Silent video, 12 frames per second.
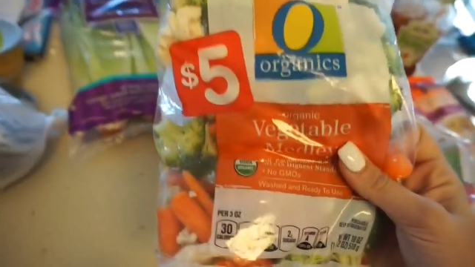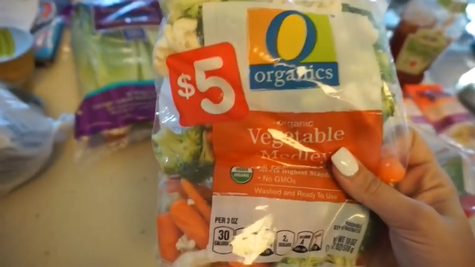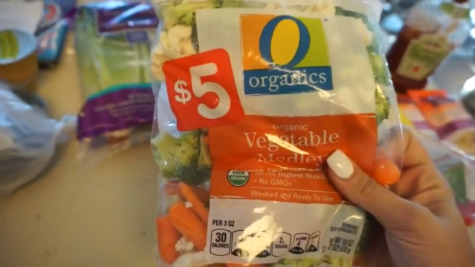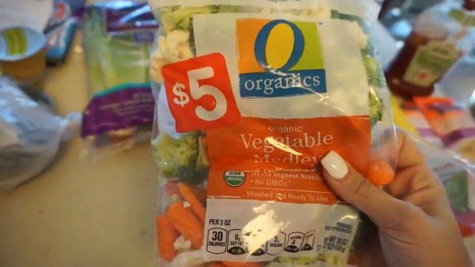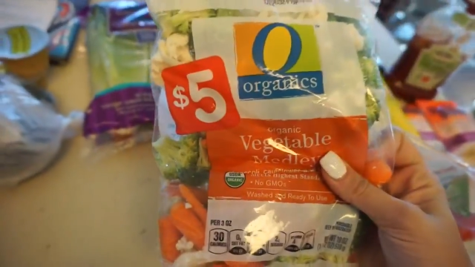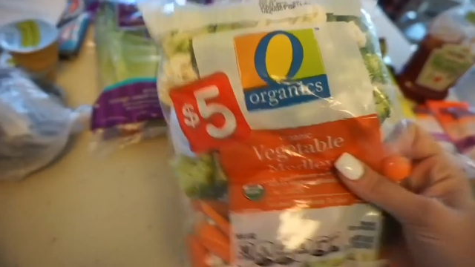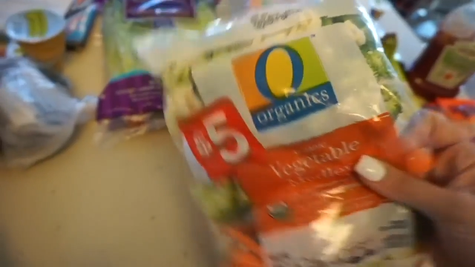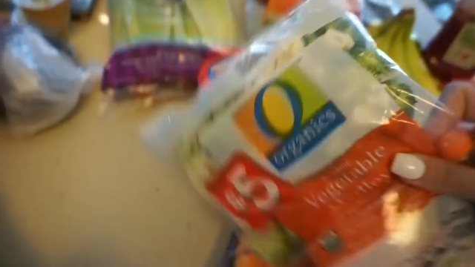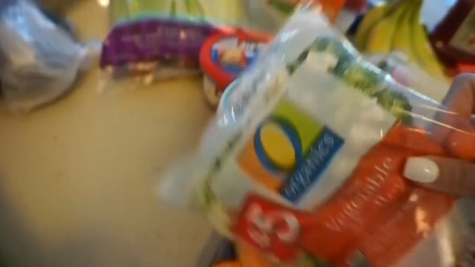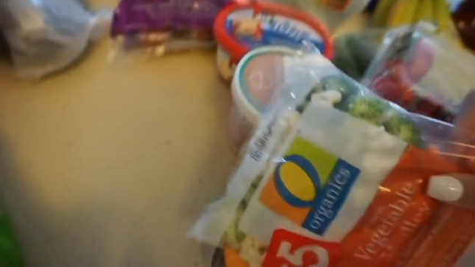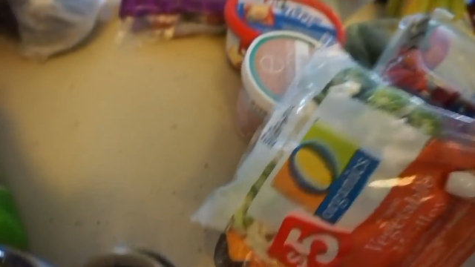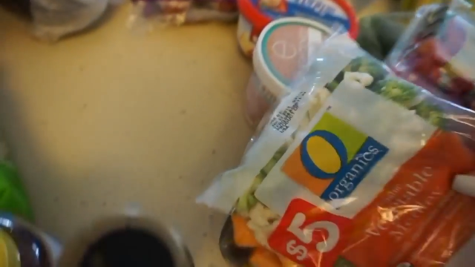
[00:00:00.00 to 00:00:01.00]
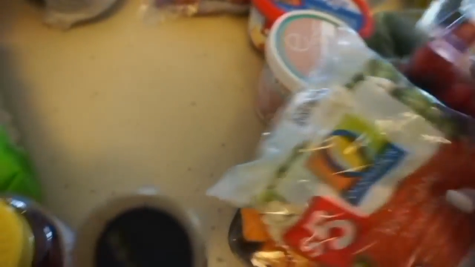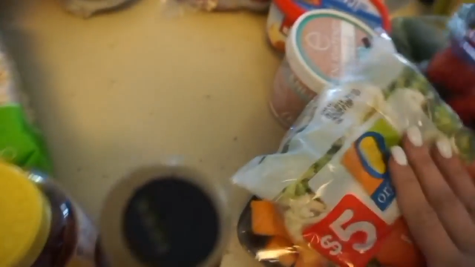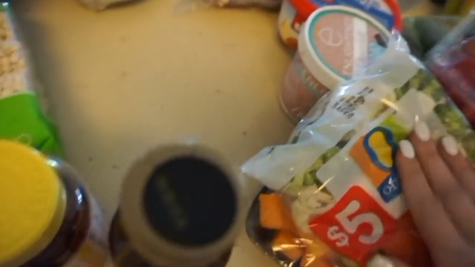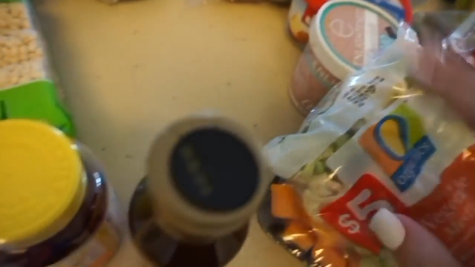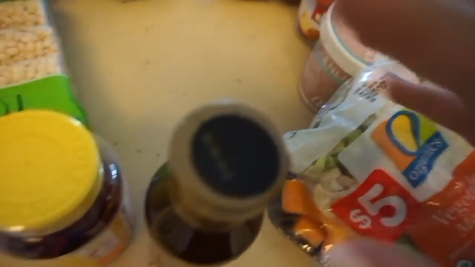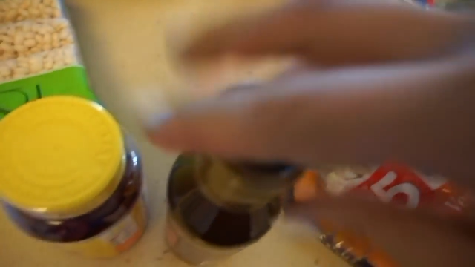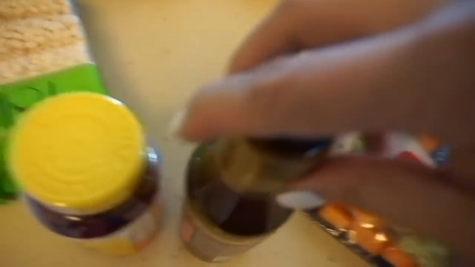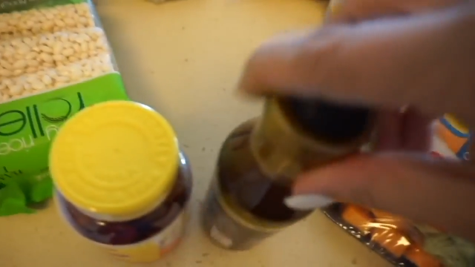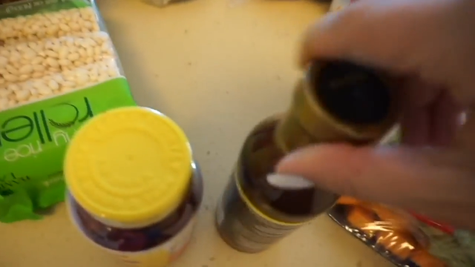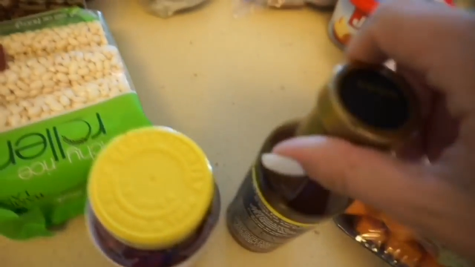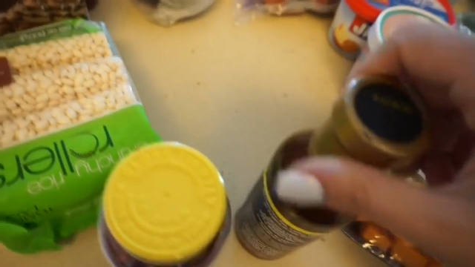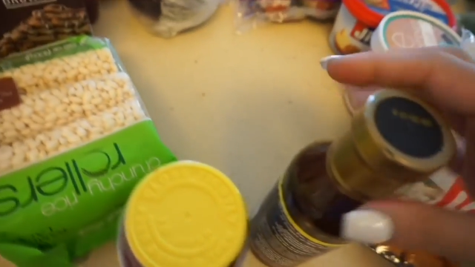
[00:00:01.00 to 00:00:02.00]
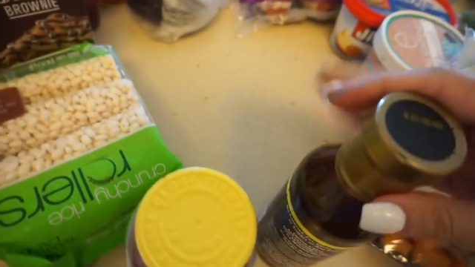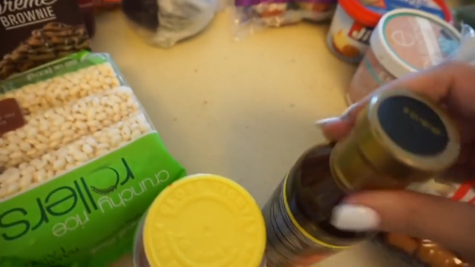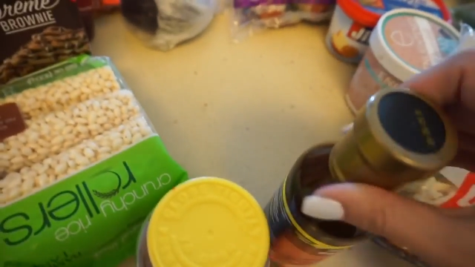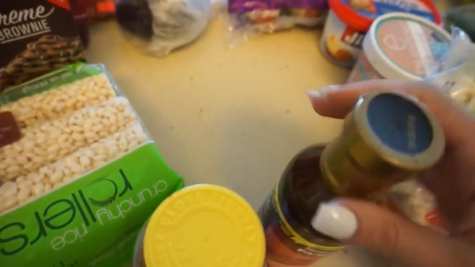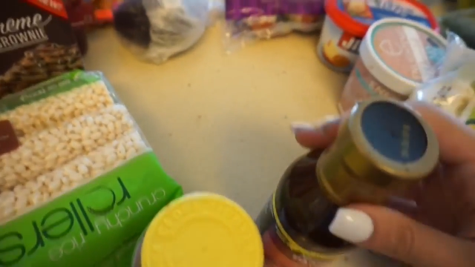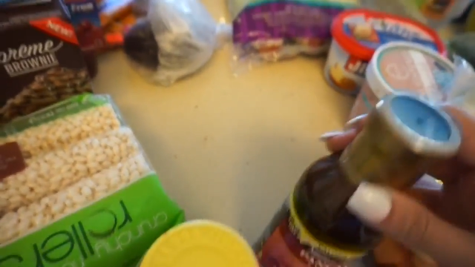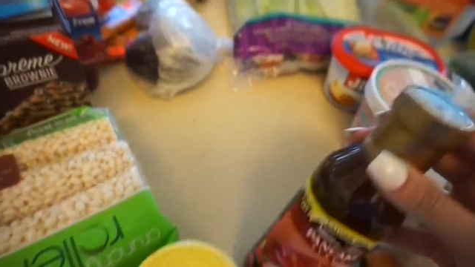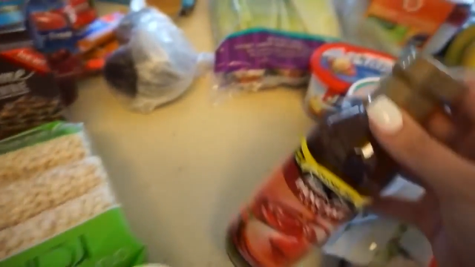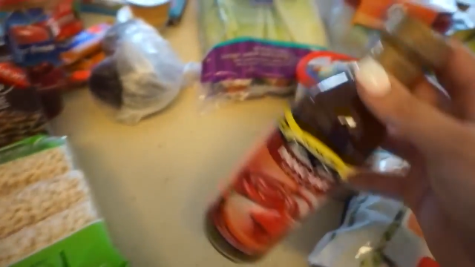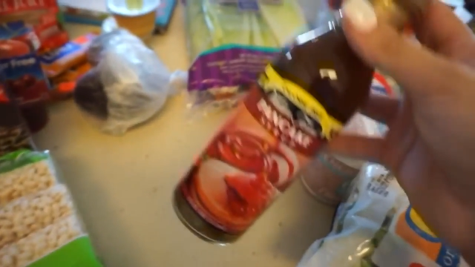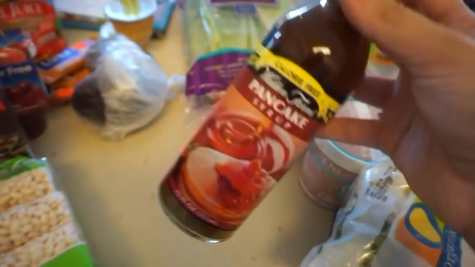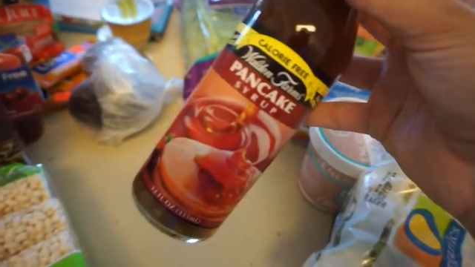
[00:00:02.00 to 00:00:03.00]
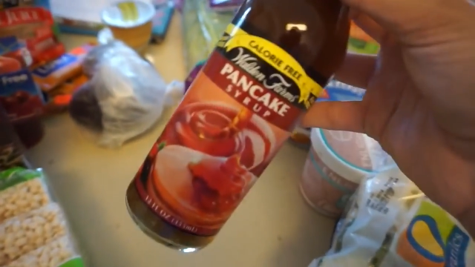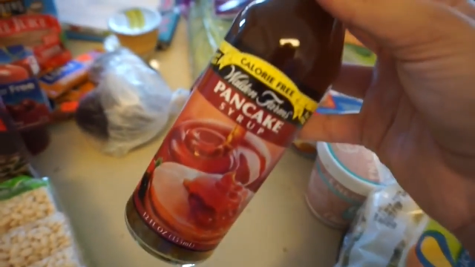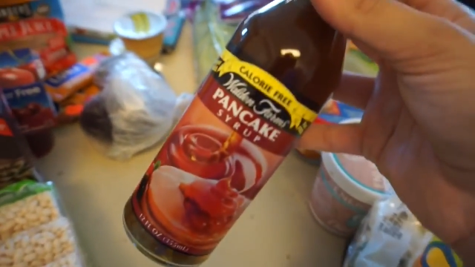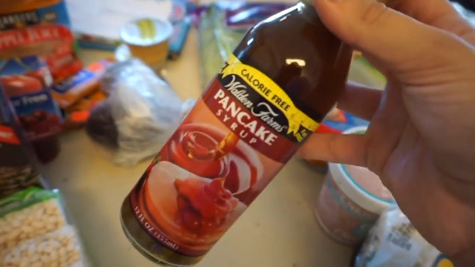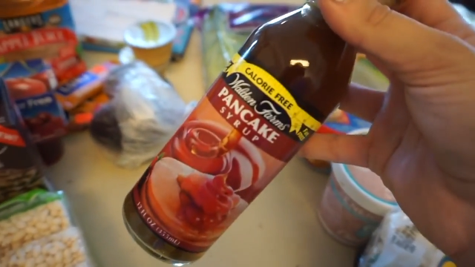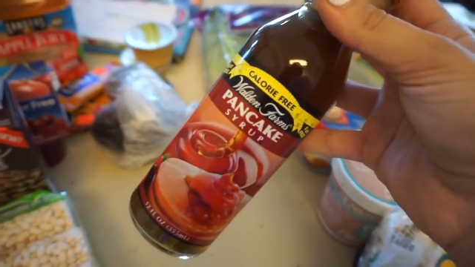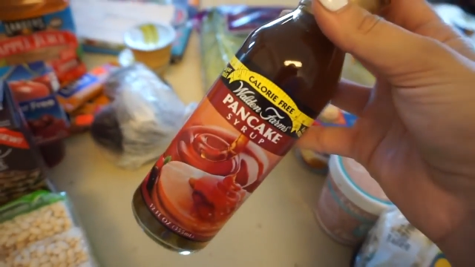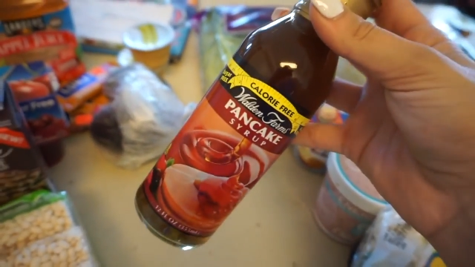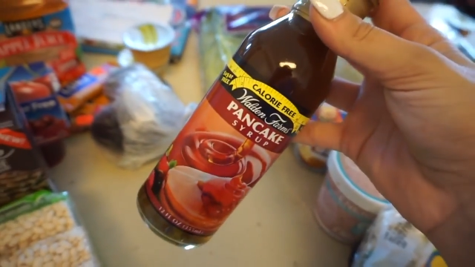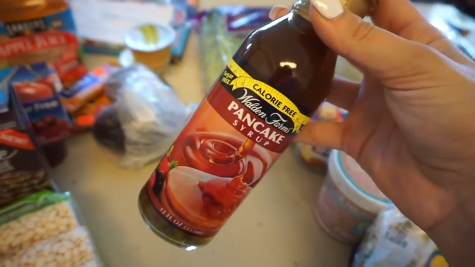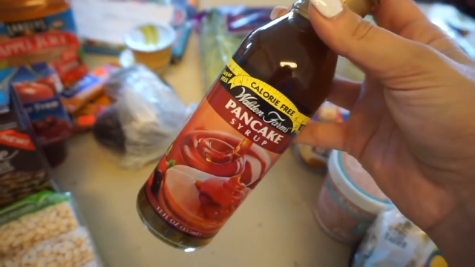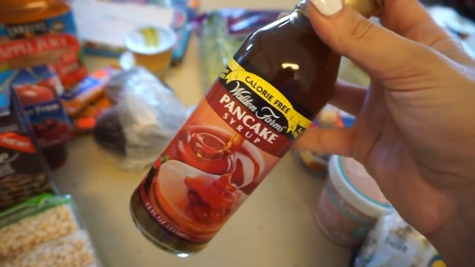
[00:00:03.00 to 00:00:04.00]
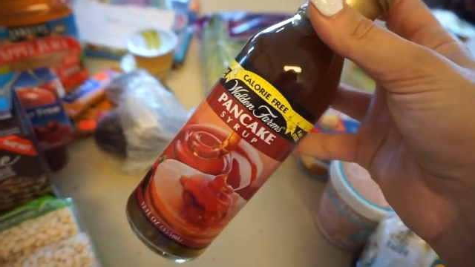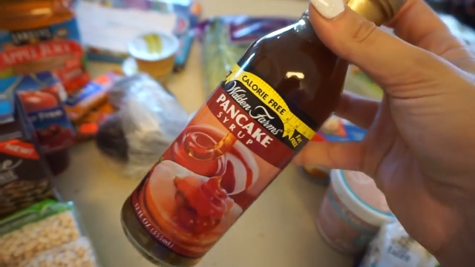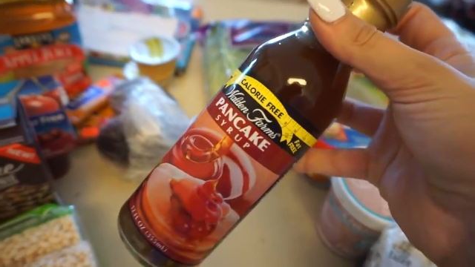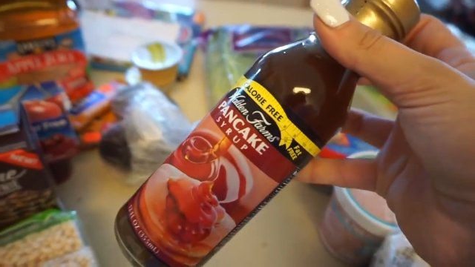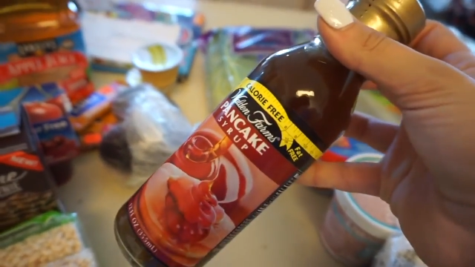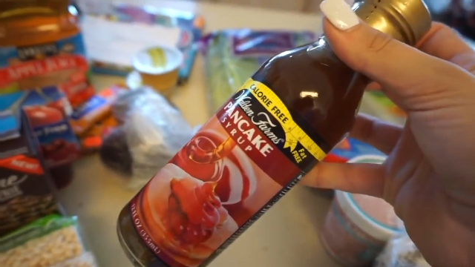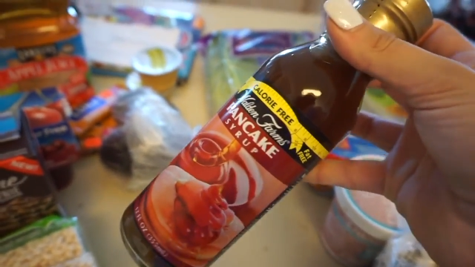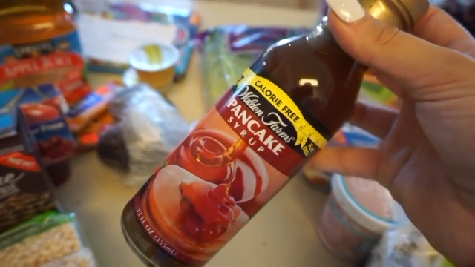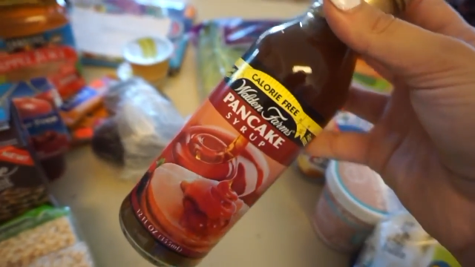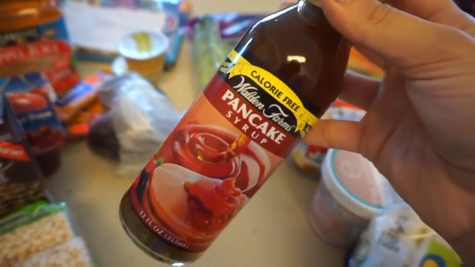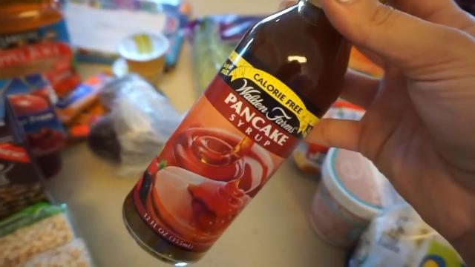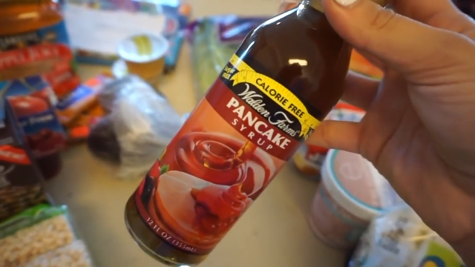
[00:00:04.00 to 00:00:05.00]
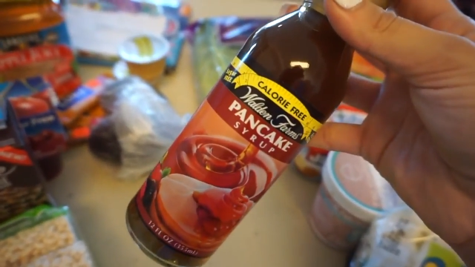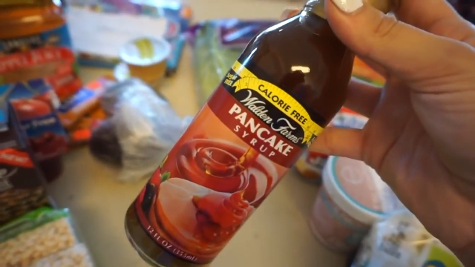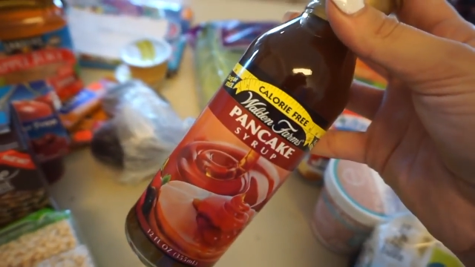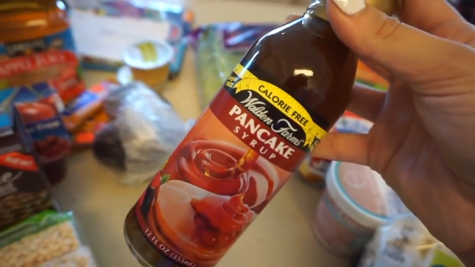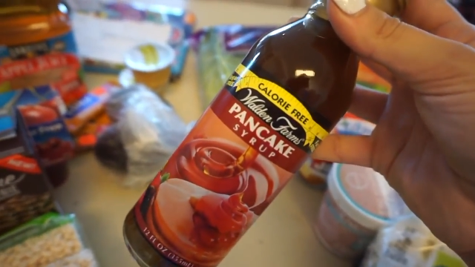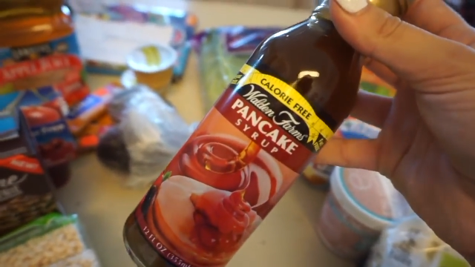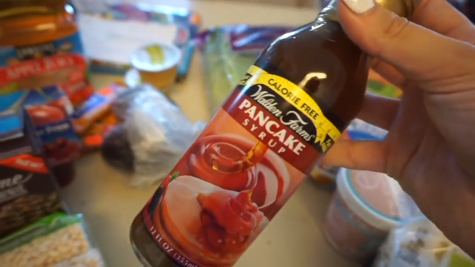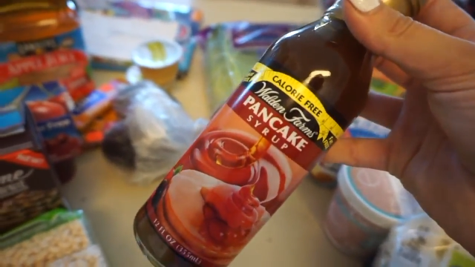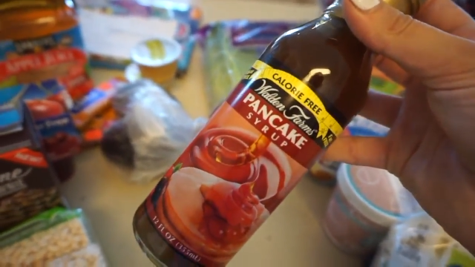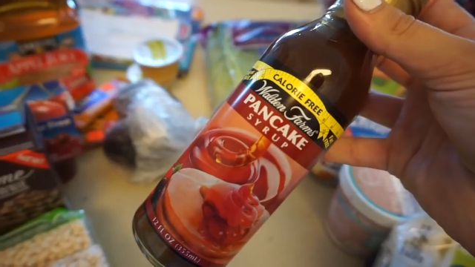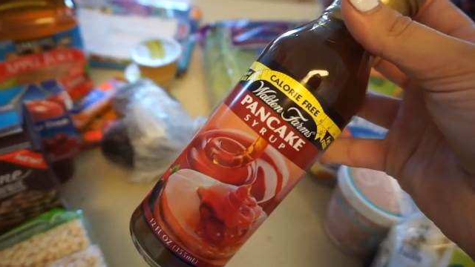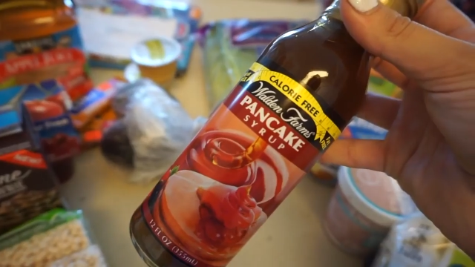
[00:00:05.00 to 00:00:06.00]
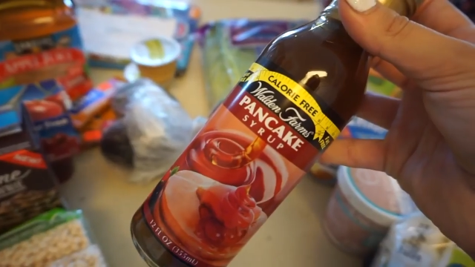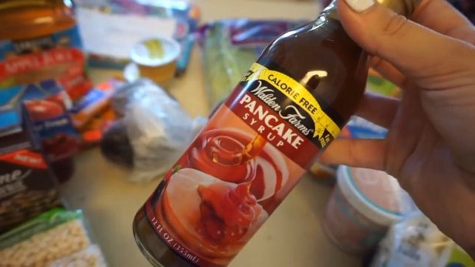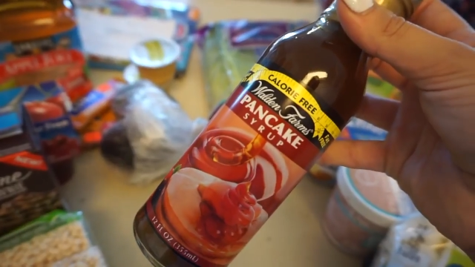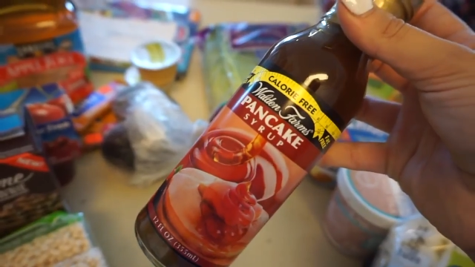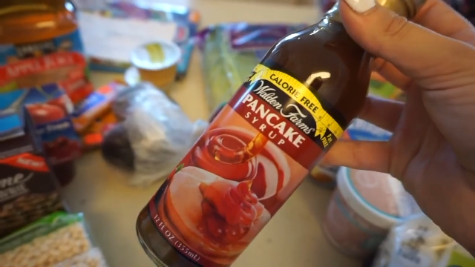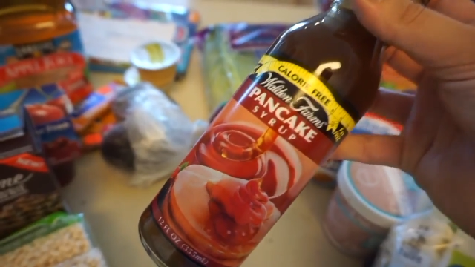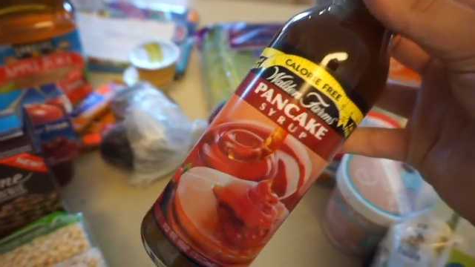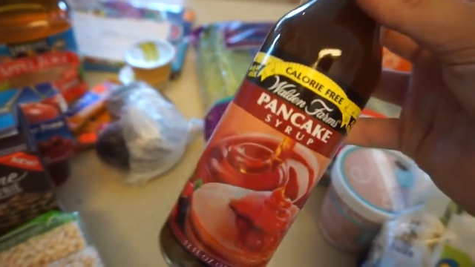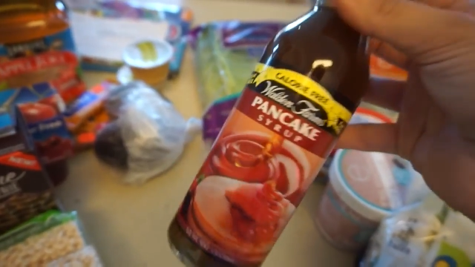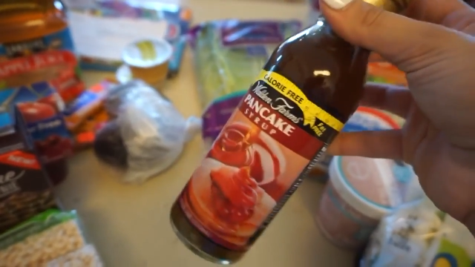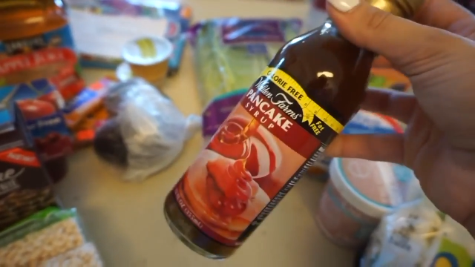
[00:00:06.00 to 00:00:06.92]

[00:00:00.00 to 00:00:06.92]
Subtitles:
(no speaker visible)